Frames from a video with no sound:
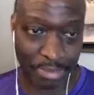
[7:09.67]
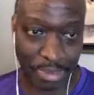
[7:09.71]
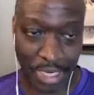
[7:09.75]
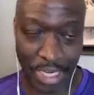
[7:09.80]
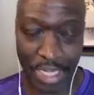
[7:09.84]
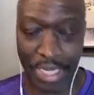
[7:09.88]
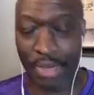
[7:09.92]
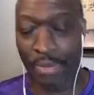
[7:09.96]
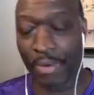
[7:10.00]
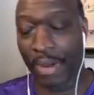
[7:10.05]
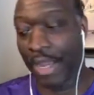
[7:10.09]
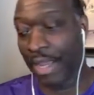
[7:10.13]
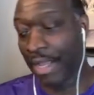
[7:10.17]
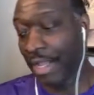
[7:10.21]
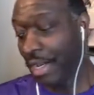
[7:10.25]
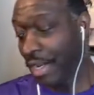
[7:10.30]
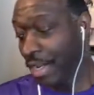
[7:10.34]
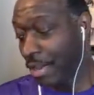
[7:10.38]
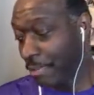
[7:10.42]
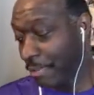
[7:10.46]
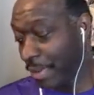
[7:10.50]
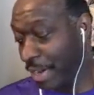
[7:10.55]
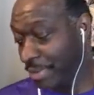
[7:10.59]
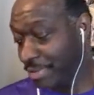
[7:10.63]
But anyway,
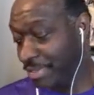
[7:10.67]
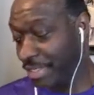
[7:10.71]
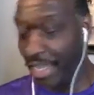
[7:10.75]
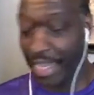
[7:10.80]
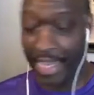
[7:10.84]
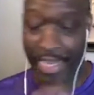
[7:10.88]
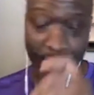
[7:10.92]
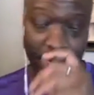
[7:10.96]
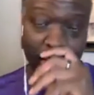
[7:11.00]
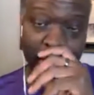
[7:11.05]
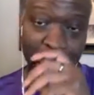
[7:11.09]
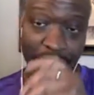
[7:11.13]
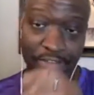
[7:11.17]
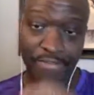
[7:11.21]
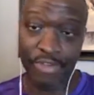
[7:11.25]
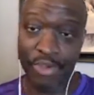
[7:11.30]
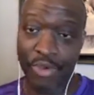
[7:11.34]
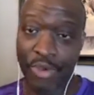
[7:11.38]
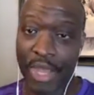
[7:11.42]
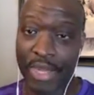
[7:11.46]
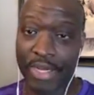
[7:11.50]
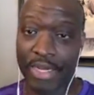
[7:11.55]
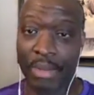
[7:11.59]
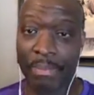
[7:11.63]
what I'm saying is if
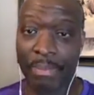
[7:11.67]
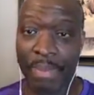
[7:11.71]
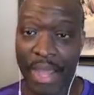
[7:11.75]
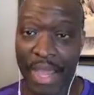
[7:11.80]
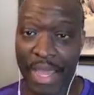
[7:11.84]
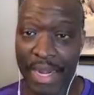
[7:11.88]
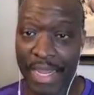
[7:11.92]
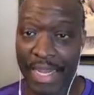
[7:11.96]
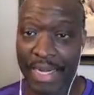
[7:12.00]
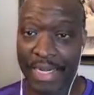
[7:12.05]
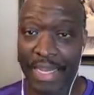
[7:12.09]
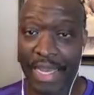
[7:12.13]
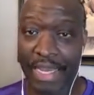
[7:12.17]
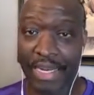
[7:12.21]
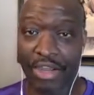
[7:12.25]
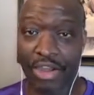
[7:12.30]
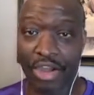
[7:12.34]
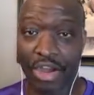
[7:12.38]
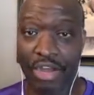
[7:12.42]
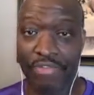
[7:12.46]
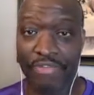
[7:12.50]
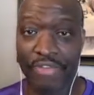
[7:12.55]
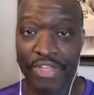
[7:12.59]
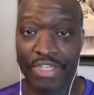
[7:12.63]
you out there buying $8
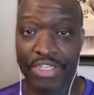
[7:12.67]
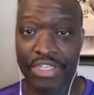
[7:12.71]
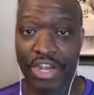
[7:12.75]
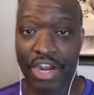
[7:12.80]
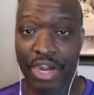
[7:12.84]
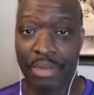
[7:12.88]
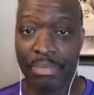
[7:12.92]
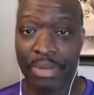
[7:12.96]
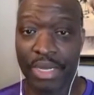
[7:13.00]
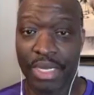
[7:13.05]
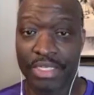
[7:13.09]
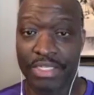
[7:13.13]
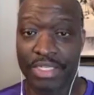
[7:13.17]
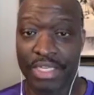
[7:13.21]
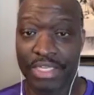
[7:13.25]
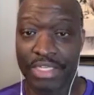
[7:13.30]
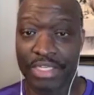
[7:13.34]
coffee at Starbucks,